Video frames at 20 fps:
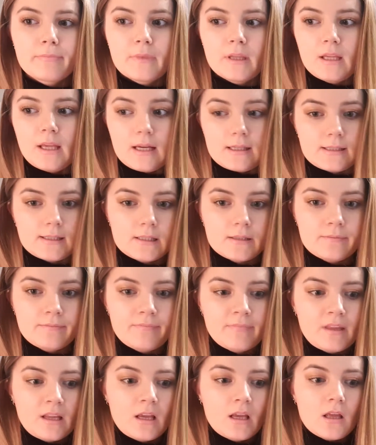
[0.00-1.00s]
yes,
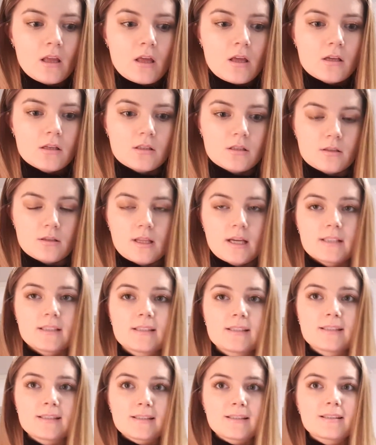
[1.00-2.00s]
so
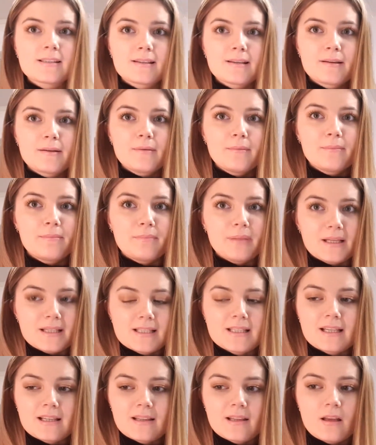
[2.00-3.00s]
that's
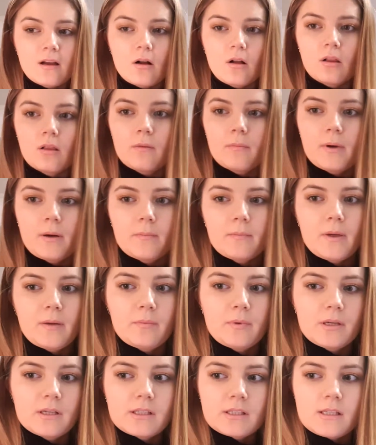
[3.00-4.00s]
basically all about my
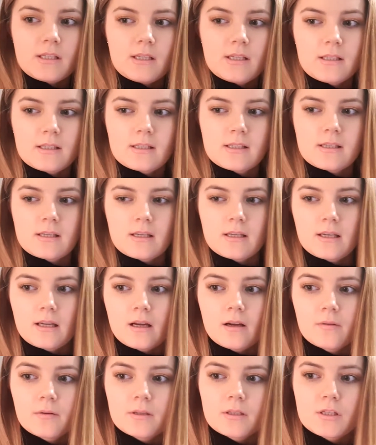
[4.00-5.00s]
piercings. Now
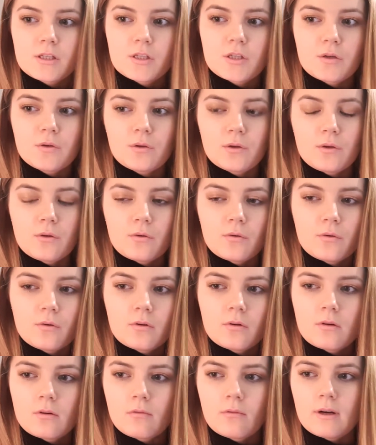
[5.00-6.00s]
I'm going to show you
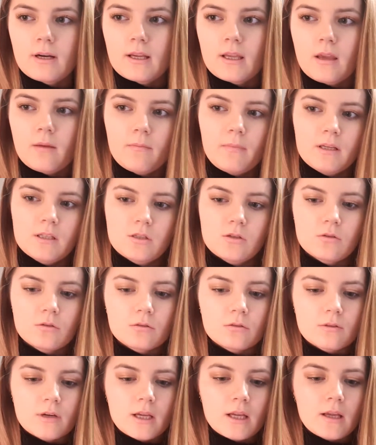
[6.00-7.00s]
where I keep my
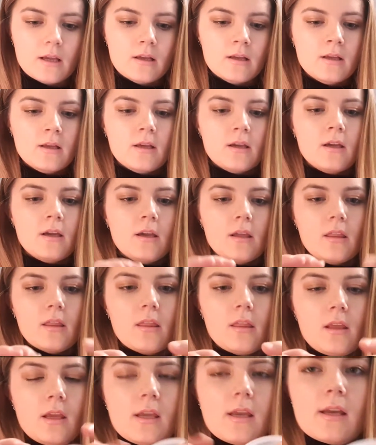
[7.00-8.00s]
jewelry.
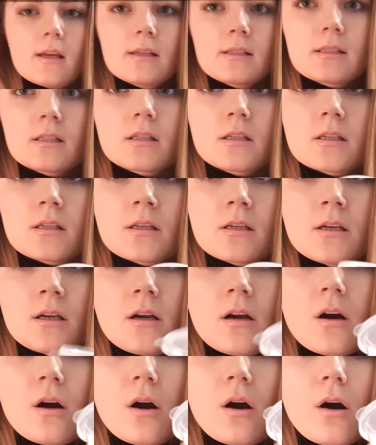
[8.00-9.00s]
These
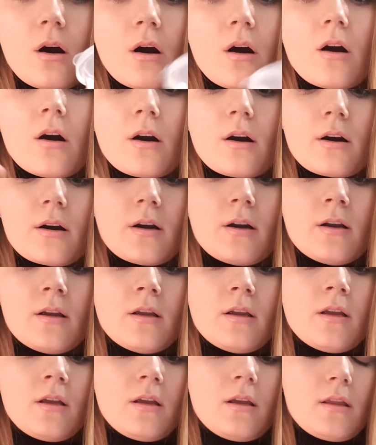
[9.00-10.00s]
are
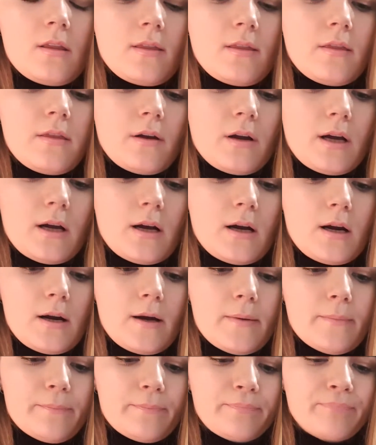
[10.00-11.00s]

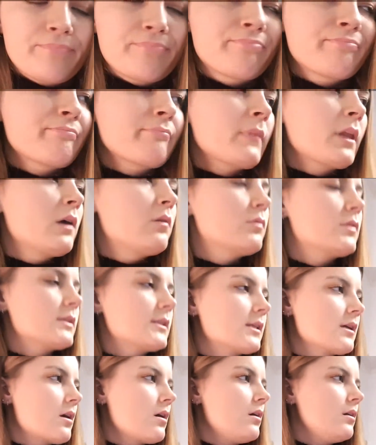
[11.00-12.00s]
the, what
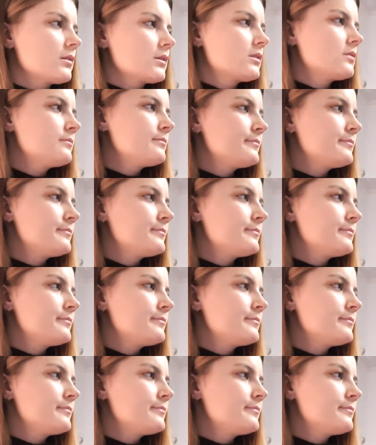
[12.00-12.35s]
is it called?